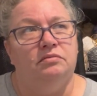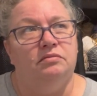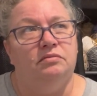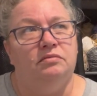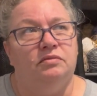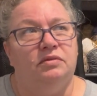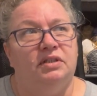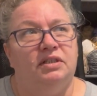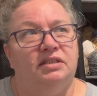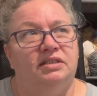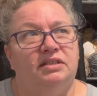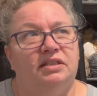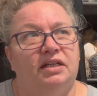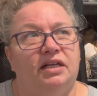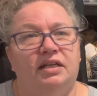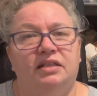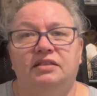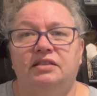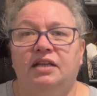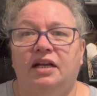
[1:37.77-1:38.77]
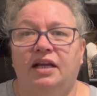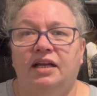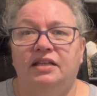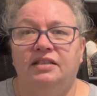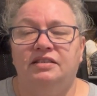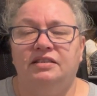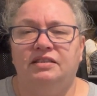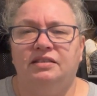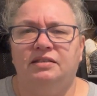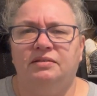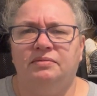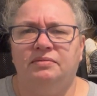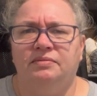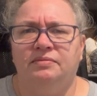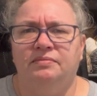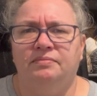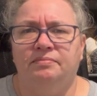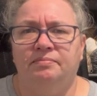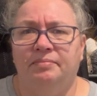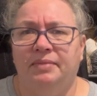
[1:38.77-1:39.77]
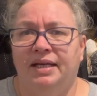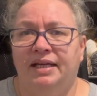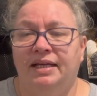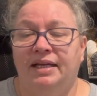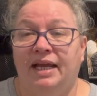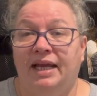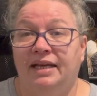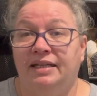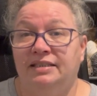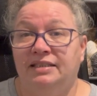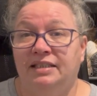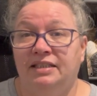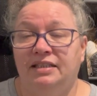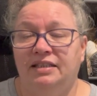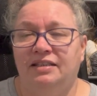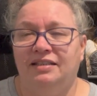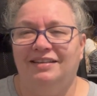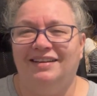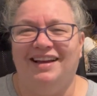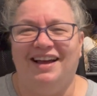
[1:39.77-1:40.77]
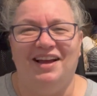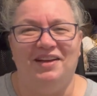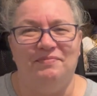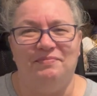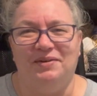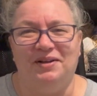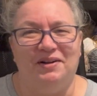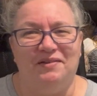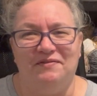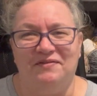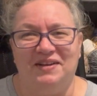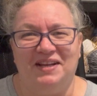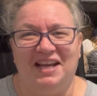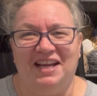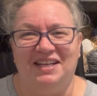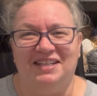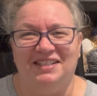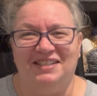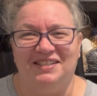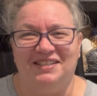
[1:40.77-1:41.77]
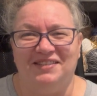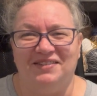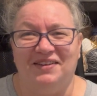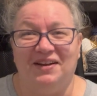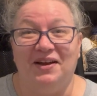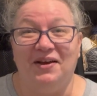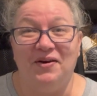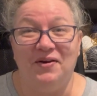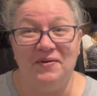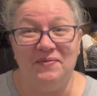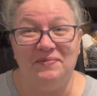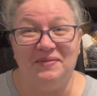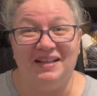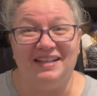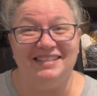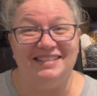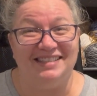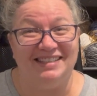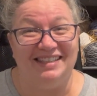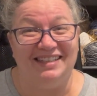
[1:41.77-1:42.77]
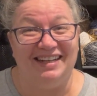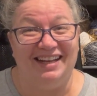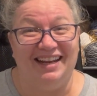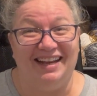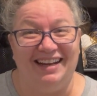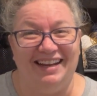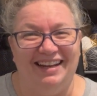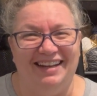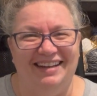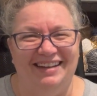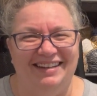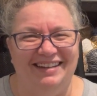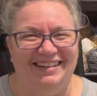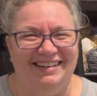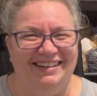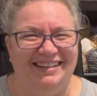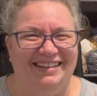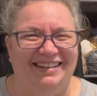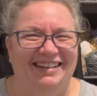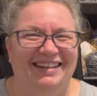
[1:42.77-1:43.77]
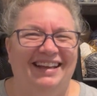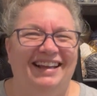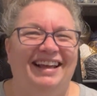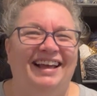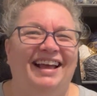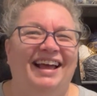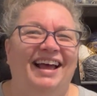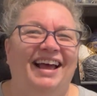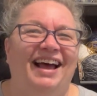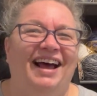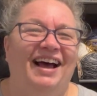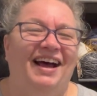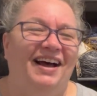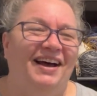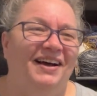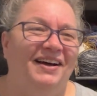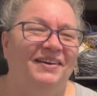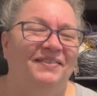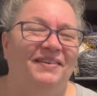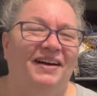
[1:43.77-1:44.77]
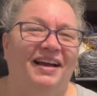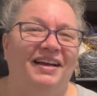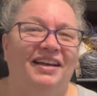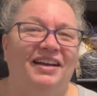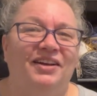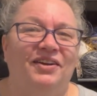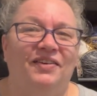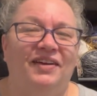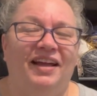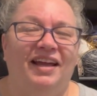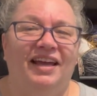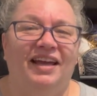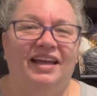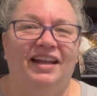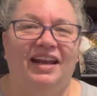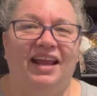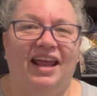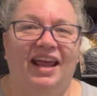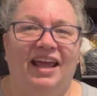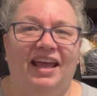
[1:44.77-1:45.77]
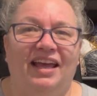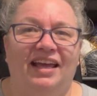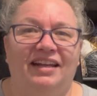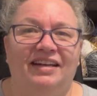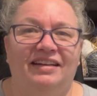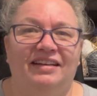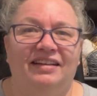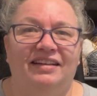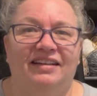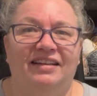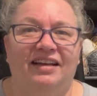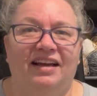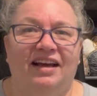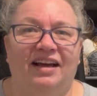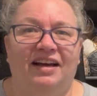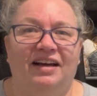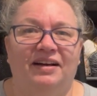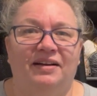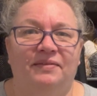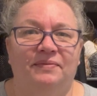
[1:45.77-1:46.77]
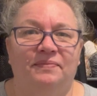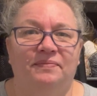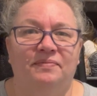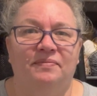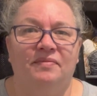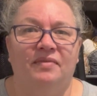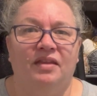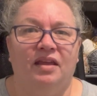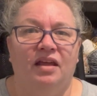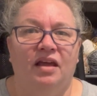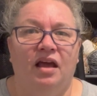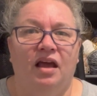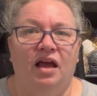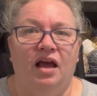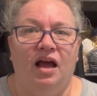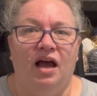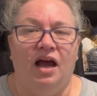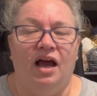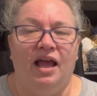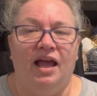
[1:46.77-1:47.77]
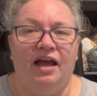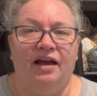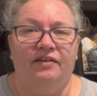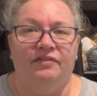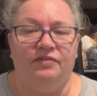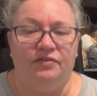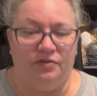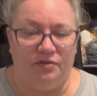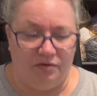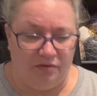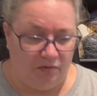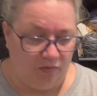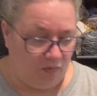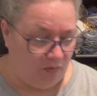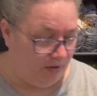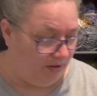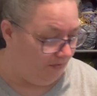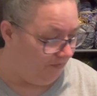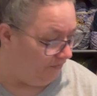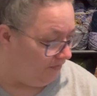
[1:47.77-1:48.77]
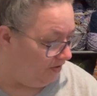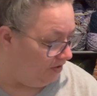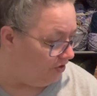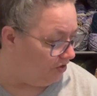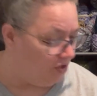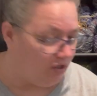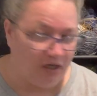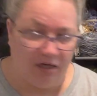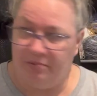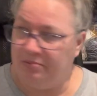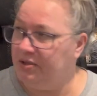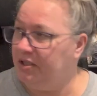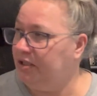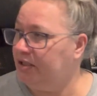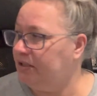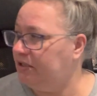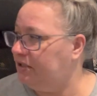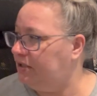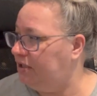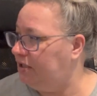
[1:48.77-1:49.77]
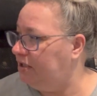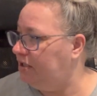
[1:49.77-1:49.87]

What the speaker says: what is today? Today is May 18th. I've been on vacation, so I hope that's the day. I'm going to go ahead and I have one finished object,